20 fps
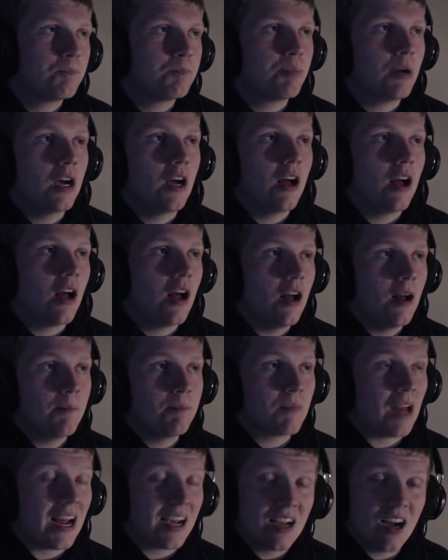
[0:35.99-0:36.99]
but
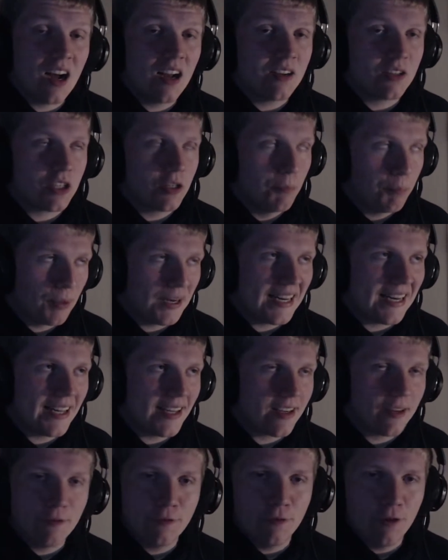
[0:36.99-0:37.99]
I can't completely
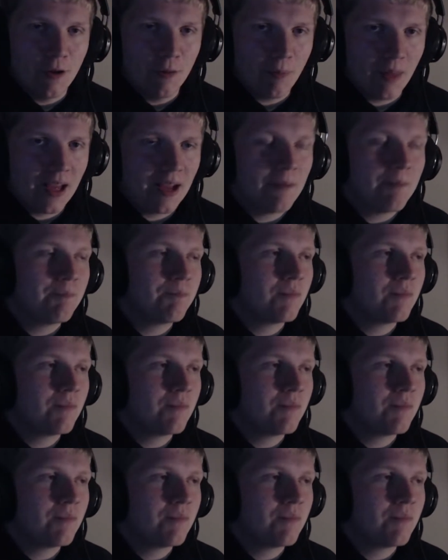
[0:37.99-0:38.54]
confirm that